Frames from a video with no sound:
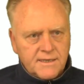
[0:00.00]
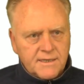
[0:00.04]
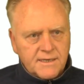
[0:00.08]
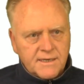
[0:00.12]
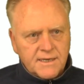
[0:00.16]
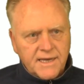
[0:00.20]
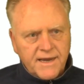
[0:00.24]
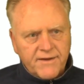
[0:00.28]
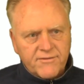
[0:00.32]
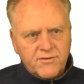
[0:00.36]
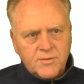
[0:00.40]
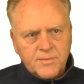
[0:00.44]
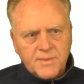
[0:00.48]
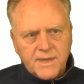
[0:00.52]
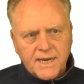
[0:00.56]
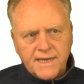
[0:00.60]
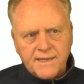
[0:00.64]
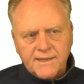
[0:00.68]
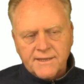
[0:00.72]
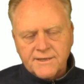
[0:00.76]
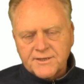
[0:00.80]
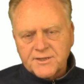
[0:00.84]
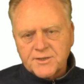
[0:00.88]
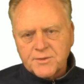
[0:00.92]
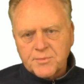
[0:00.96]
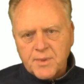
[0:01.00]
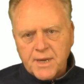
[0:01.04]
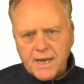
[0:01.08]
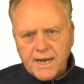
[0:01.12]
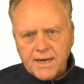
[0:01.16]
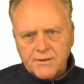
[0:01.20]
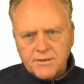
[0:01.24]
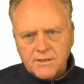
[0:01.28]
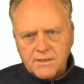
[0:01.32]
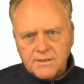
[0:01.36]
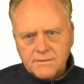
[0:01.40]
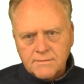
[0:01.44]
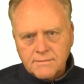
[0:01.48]
and governed by this
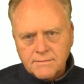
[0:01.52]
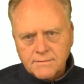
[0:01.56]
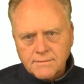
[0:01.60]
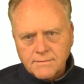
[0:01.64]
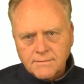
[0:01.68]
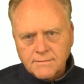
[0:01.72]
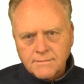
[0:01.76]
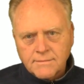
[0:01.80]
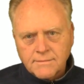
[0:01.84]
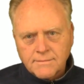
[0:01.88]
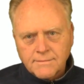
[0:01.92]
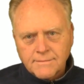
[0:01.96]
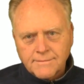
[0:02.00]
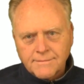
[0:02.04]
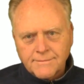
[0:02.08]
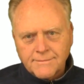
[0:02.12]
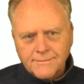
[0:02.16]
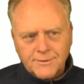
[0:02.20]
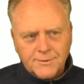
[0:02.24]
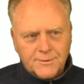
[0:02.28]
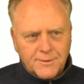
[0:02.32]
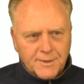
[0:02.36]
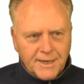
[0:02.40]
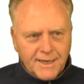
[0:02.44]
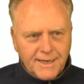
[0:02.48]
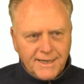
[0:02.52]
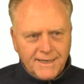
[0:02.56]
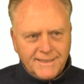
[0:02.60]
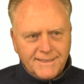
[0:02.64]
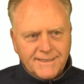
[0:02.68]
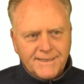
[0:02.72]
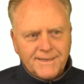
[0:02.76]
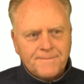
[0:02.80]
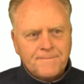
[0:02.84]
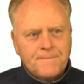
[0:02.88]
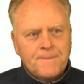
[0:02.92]
spiral, right?